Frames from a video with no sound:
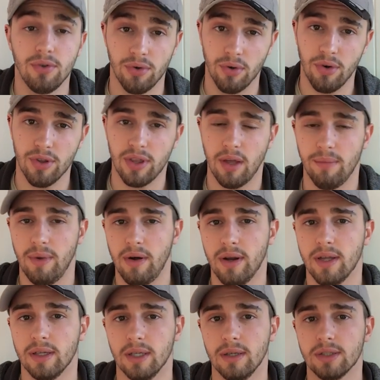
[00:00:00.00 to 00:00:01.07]
to North
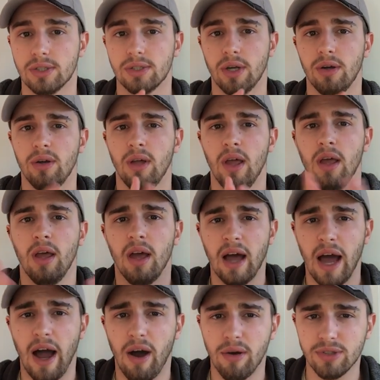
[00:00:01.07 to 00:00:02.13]
America. So
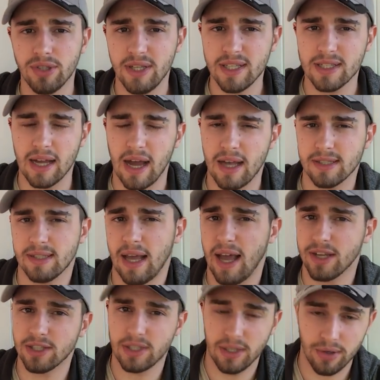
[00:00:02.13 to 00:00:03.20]
how do these guys
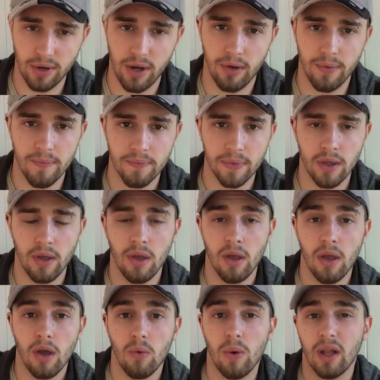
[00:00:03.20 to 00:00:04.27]
actually grow?
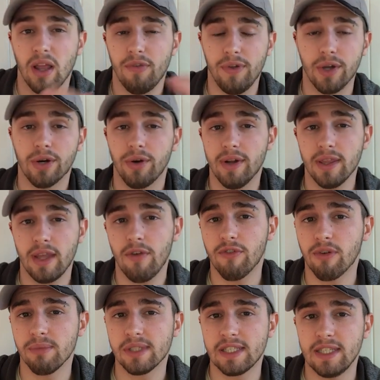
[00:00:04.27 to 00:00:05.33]
Well, if you're growing them
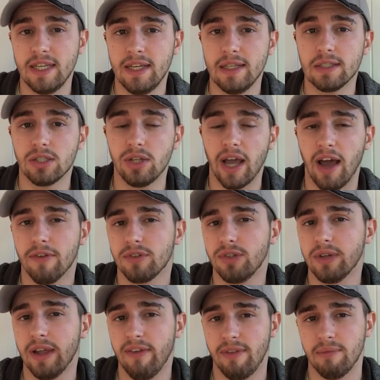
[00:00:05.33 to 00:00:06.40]
from seeds, you have
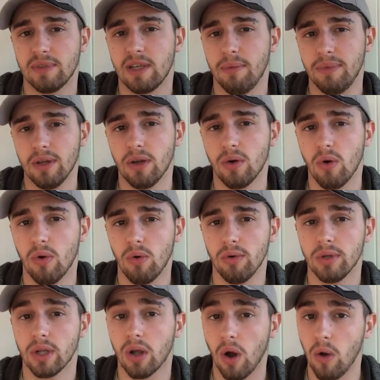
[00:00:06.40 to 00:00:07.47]
to give them something
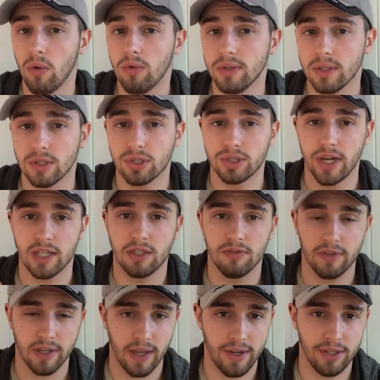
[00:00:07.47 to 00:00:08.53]
called cold
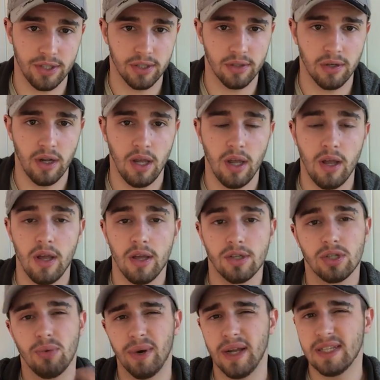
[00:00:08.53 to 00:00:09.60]
stratification.
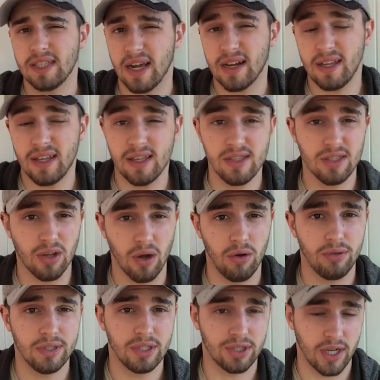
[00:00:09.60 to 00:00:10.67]
So what exactly is
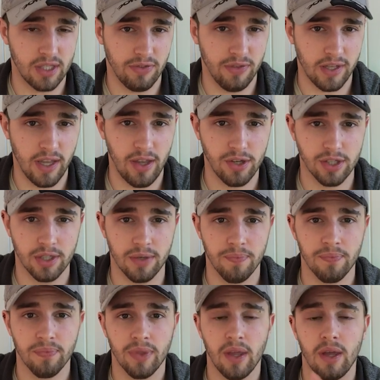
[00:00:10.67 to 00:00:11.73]
cold
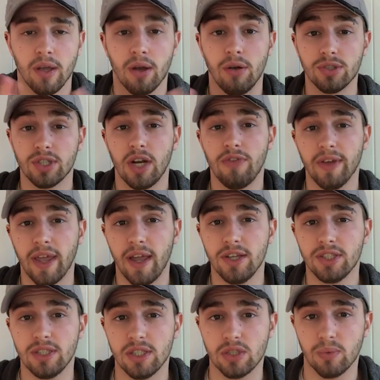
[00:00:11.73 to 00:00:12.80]
stratification? Cold
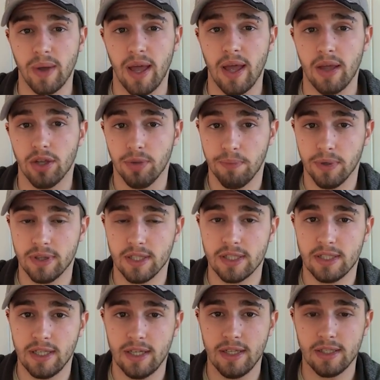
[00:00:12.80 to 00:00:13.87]
stratification is where you put the
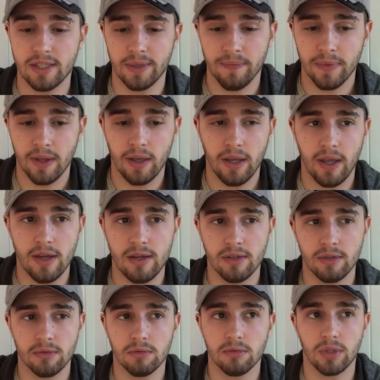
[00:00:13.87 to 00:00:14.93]
seeds
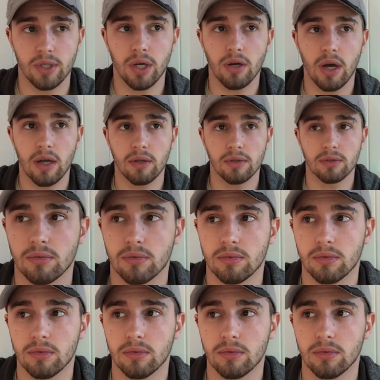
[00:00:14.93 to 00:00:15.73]
in, you know,